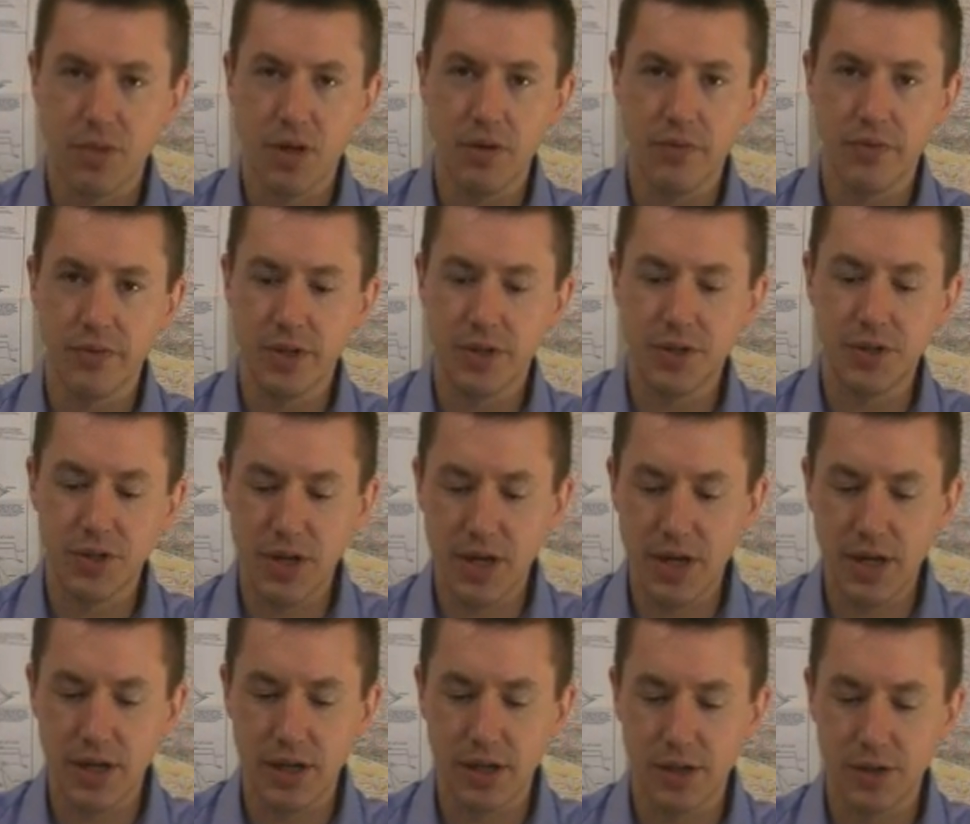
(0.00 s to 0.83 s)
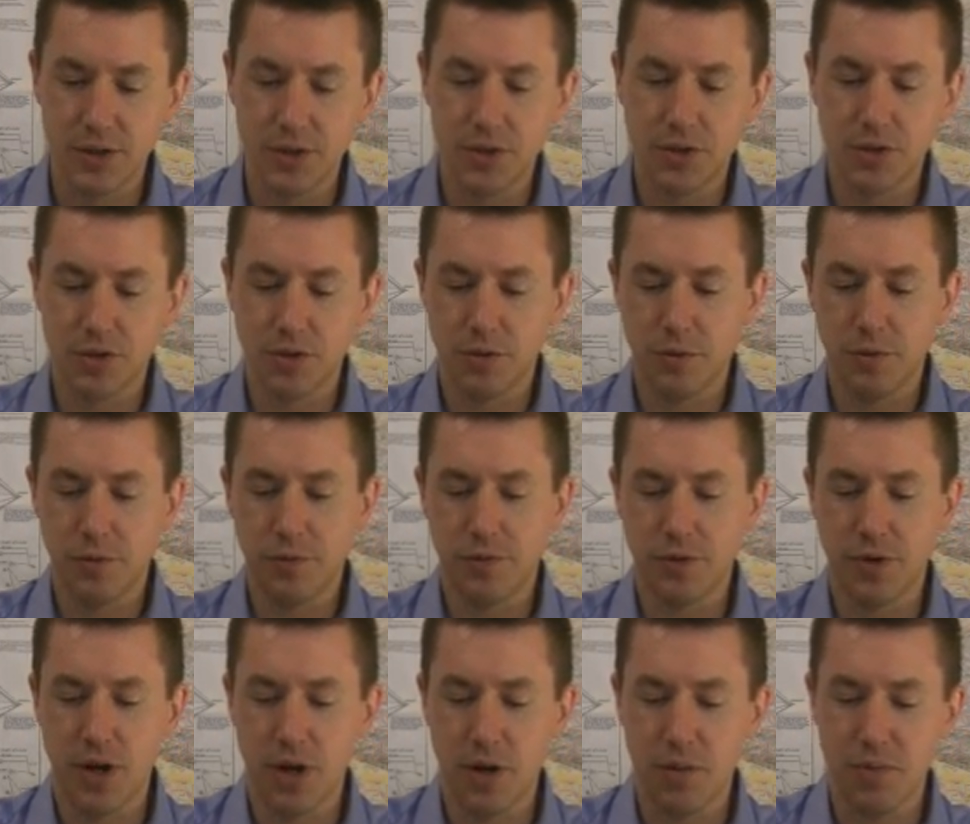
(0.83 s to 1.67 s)
This is
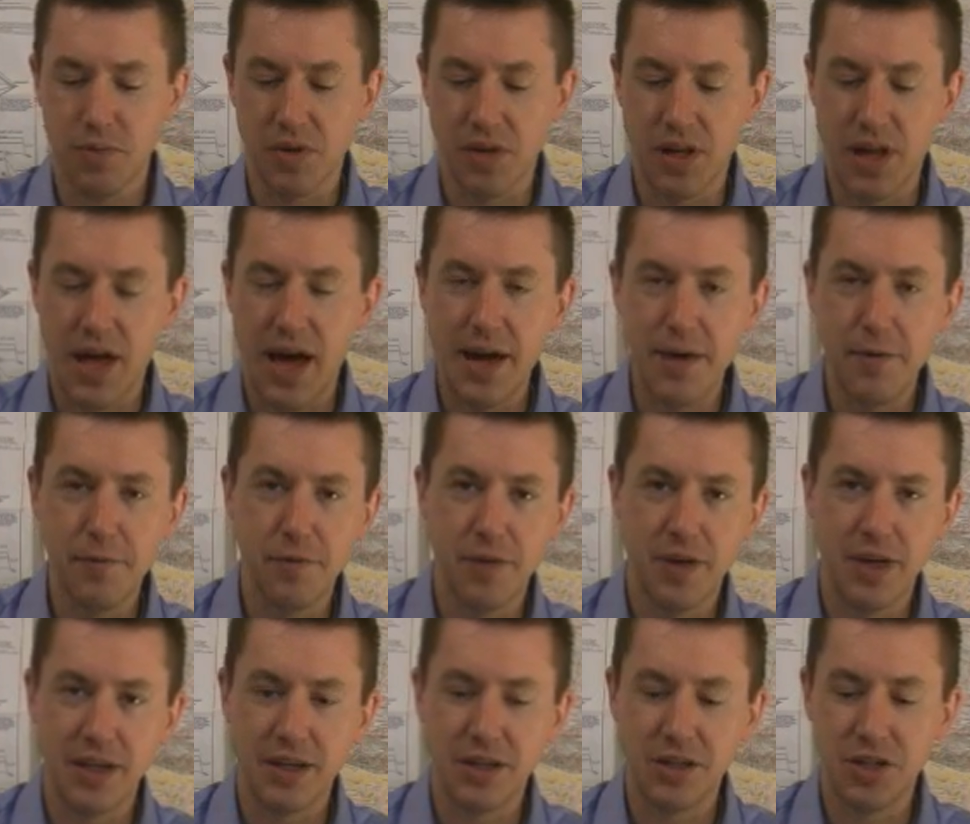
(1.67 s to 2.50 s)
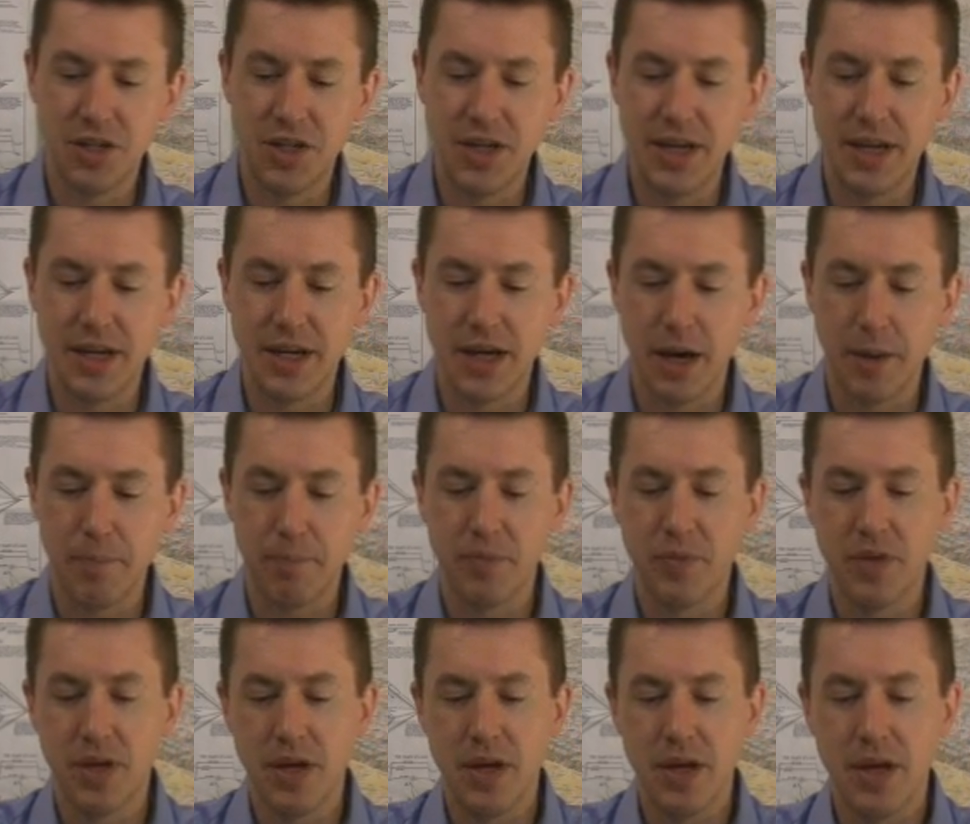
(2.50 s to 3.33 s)
from LifeInTeacup.